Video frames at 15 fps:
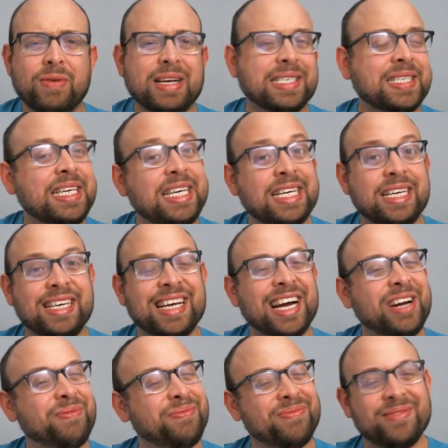I
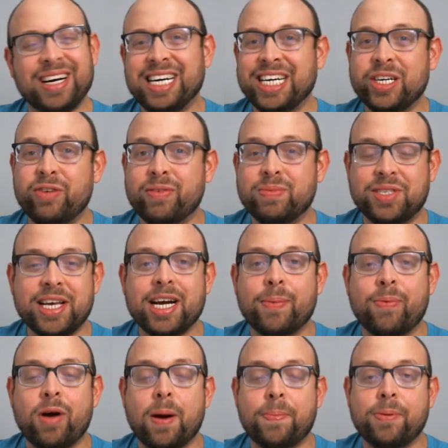don't know if I'm saying it
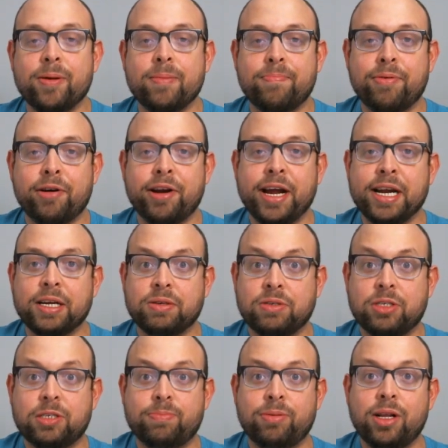properly, but it
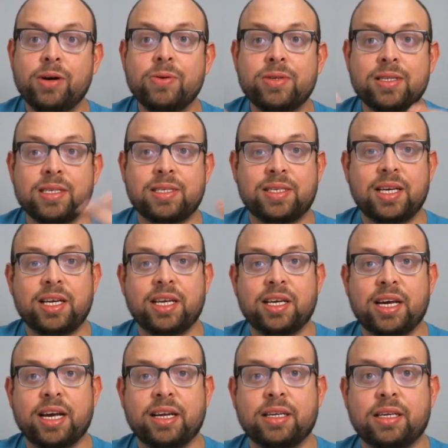explodes in the city
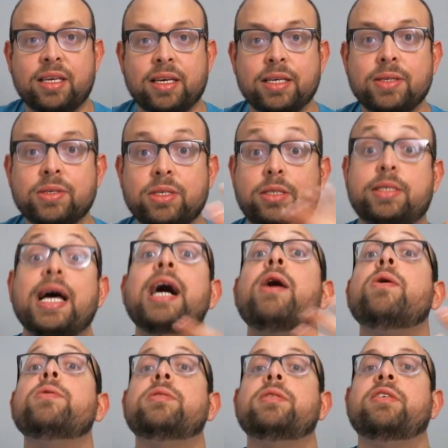and kills
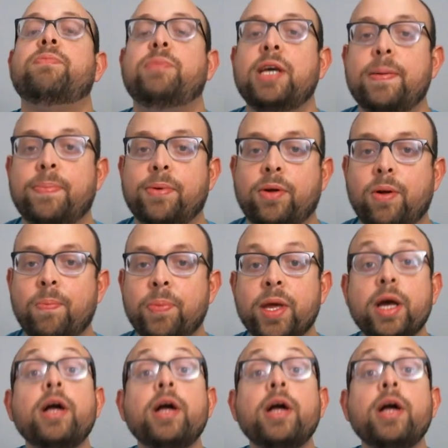thousands of people.